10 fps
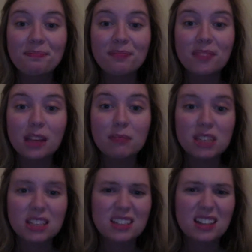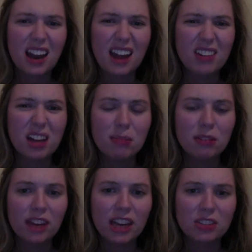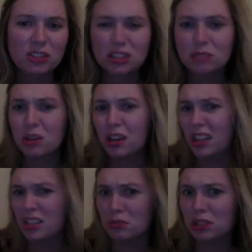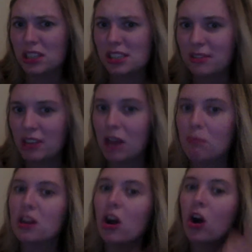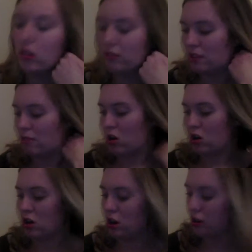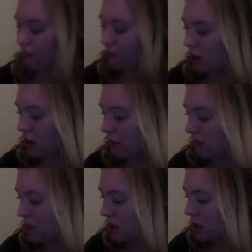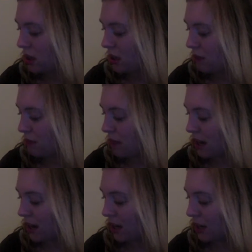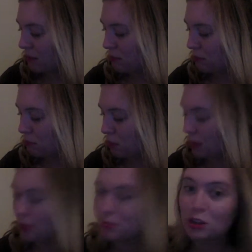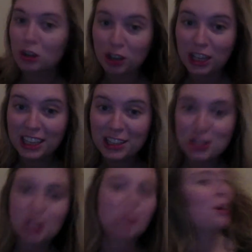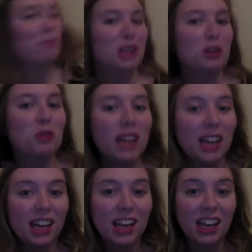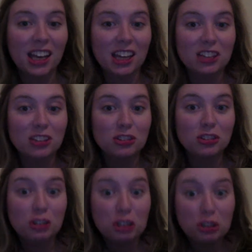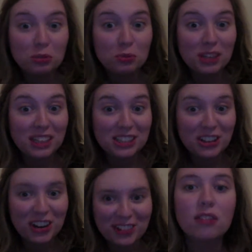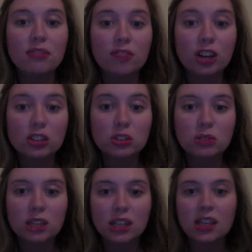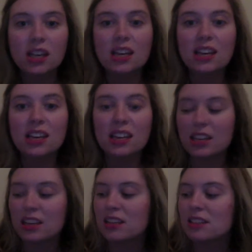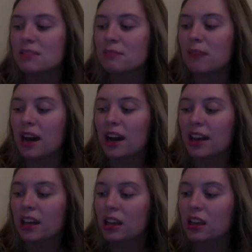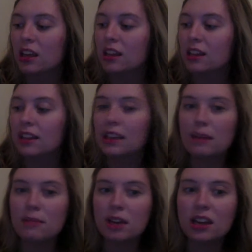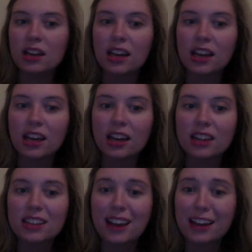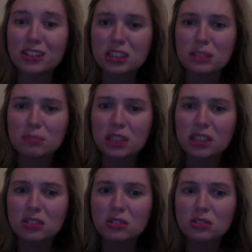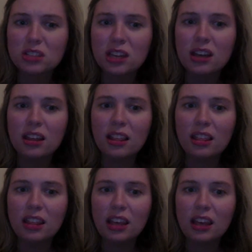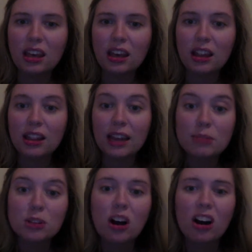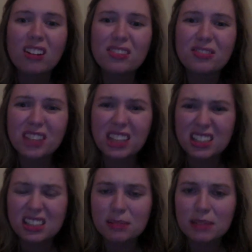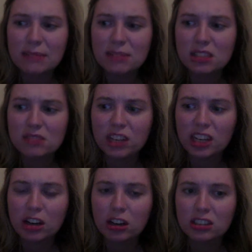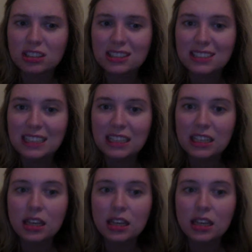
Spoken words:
empties, and then I have a couple of extras, and one of these really doesn't even count, but all of them are from my premium starter kit, so I'm going to go ahead and show you what these are. First one is my lemon, and I actually peeled the label off because sometimes it's very hard to see